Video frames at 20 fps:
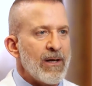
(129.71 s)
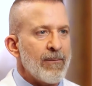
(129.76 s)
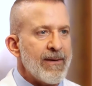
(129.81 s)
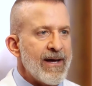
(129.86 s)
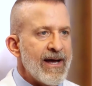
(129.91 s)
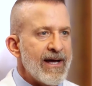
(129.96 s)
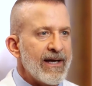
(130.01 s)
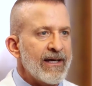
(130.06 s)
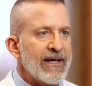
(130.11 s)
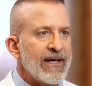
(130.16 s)

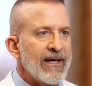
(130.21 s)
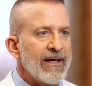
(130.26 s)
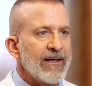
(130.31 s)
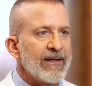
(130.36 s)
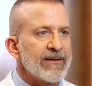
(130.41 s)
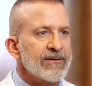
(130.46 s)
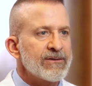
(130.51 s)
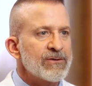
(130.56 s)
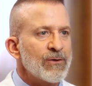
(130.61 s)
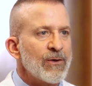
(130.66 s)
back.
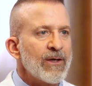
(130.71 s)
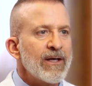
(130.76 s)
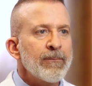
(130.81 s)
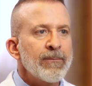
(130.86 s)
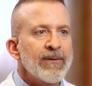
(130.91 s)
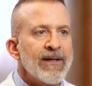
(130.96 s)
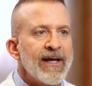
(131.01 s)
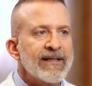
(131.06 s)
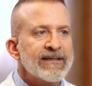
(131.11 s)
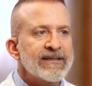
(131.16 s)
So
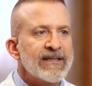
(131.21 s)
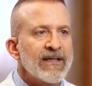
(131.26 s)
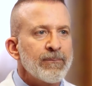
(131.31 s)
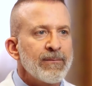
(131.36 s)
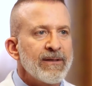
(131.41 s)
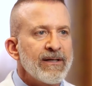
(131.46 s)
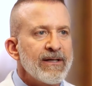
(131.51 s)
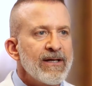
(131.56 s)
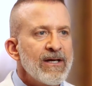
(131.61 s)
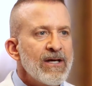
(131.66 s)
implants can
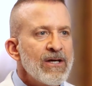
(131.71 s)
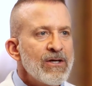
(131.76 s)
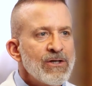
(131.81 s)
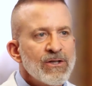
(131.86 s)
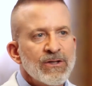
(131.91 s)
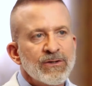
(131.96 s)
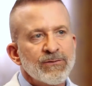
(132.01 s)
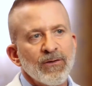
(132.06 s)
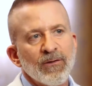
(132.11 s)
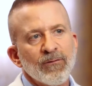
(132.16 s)
be
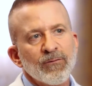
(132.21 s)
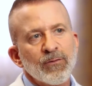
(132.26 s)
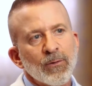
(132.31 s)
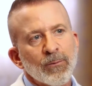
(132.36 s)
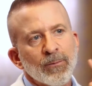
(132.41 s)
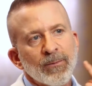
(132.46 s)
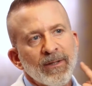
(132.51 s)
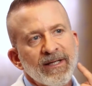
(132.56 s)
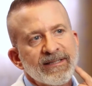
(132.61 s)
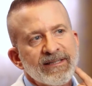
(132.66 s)
useful for
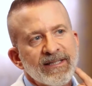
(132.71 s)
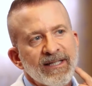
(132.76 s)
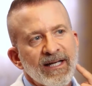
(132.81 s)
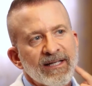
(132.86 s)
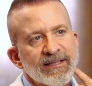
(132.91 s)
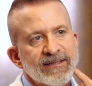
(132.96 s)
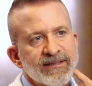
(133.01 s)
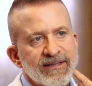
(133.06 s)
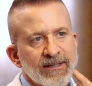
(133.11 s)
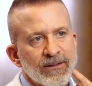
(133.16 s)
replacing
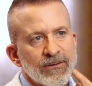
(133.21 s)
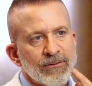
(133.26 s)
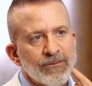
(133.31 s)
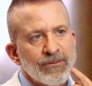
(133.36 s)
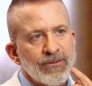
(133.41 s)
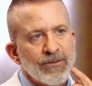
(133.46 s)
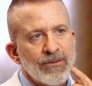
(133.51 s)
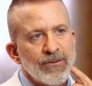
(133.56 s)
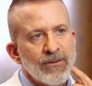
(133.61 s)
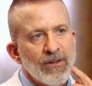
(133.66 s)
a single
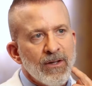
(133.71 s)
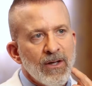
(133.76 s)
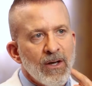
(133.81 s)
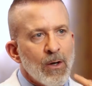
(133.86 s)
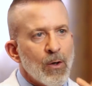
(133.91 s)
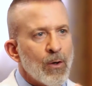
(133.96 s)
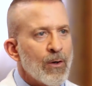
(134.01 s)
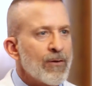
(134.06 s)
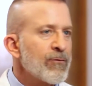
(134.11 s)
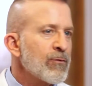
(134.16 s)
tooth
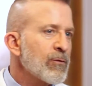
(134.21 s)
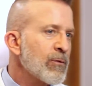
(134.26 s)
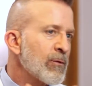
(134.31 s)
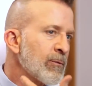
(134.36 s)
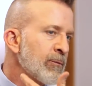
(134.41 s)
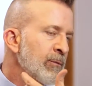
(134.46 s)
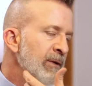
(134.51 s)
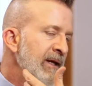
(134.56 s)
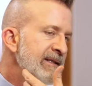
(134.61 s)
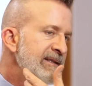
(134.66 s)
or even
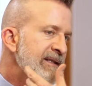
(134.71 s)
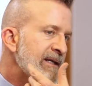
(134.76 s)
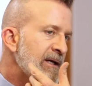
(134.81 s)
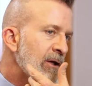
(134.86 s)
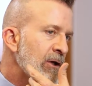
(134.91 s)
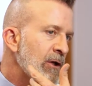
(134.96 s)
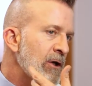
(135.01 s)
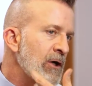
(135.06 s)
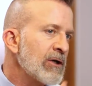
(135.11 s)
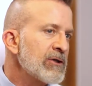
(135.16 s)
replacing a
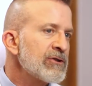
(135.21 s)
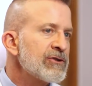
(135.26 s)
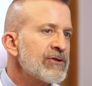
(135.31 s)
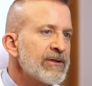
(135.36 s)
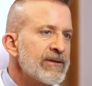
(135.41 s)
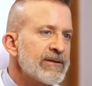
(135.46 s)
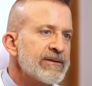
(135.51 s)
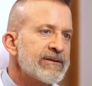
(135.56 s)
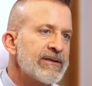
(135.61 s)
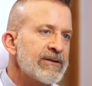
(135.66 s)
large
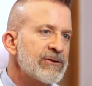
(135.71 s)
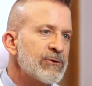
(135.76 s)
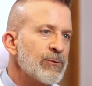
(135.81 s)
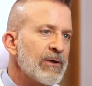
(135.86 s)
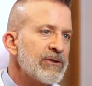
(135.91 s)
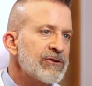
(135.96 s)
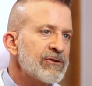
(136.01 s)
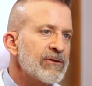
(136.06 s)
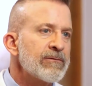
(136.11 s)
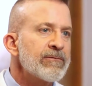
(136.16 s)

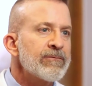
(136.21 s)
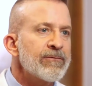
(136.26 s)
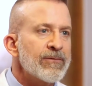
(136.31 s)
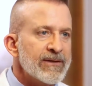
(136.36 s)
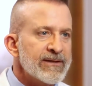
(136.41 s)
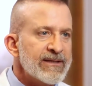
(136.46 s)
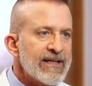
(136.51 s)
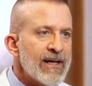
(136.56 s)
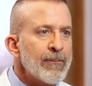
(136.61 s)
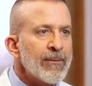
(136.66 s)
situation, for
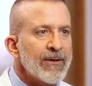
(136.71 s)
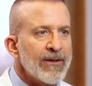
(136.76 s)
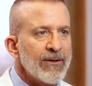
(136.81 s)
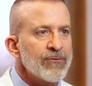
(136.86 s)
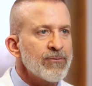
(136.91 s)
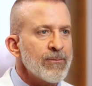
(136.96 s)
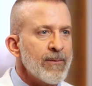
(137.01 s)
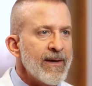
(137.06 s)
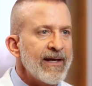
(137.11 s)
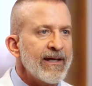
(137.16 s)
example, in a
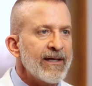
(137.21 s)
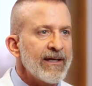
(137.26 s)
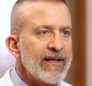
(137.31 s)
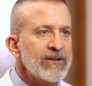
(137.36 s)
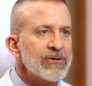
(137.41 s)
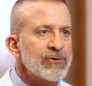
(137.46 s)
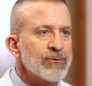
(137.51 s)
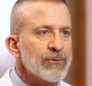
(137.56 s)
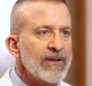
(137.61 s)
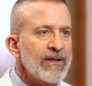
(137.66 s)
traumatic
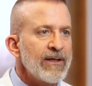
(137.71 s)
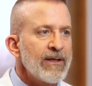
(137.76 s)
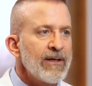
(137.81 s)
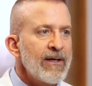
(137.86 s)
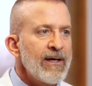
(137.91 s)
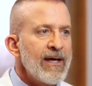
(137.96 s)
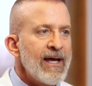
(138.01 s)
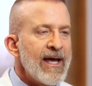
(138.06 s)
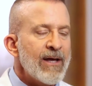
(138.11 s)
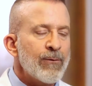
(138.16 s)
injury,
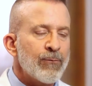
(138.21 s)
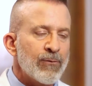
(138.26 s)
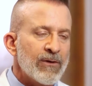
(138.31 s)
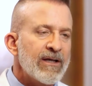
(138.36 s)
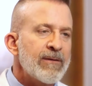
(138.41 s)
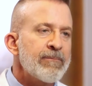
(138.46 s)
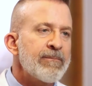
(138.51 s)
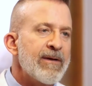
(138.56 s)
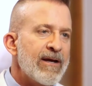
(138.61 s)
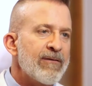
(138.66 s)
and
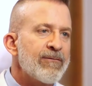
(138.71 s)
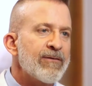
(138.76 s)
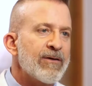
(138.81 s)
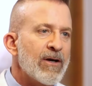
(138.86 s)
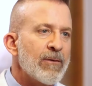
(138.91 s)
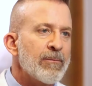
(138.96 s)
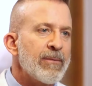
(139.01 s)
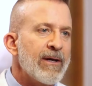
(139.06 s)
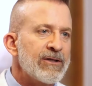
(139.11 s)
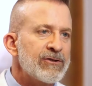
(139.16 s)
really benefit
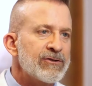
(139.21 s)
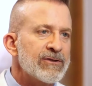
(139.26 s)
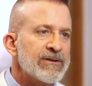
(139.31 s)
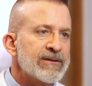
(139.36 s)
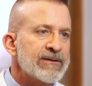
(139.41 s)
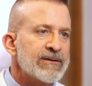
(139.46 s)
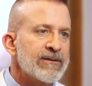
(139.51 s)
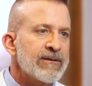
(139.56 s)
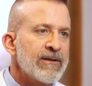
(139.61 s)
our patients.